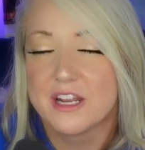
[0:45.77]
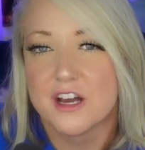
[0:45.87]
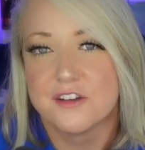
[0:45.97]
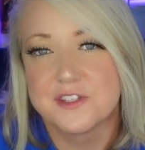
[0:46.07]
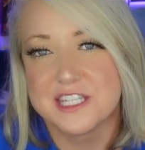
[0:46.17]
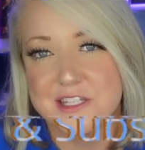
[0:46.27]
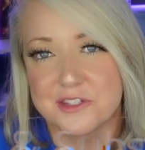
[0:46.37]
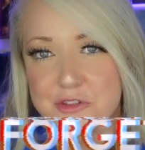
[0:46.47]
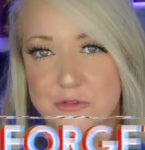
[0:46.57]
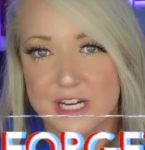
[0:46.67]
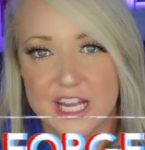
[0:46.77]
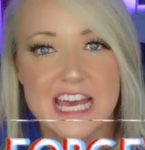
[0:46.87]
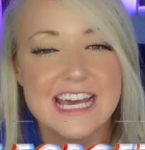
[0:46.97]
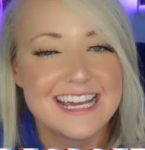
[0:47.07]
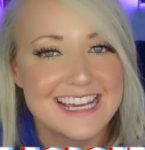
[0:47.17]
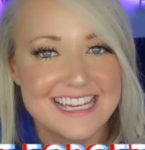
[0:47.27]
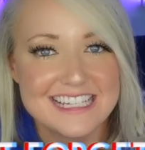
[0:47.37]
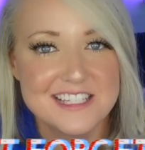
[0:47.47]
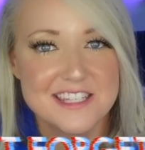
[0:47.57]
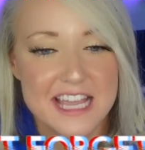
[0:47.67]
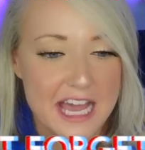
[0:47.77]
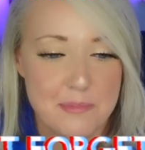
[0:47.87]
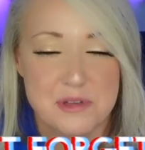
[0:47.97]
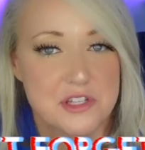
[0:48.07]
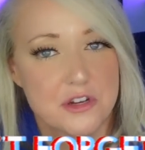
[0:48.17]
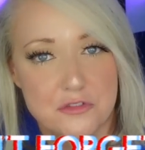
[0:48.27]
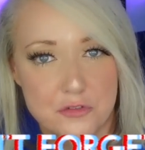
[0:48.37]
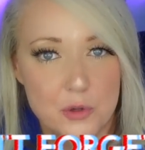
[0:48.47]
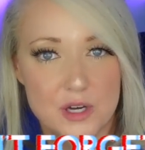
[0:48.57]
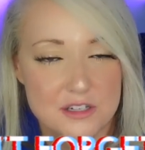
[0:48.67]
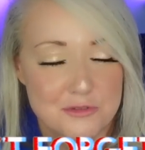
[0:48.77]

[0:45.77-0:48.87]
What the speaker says: of season 3 is episode 4.